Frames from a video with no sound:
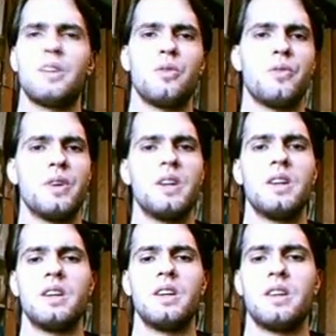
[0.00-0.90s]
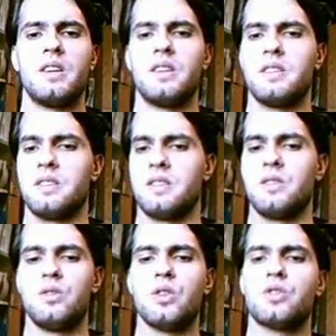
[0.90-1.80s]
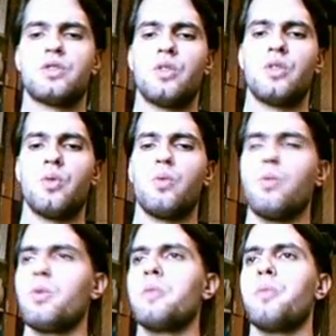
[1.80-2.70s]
kind of not so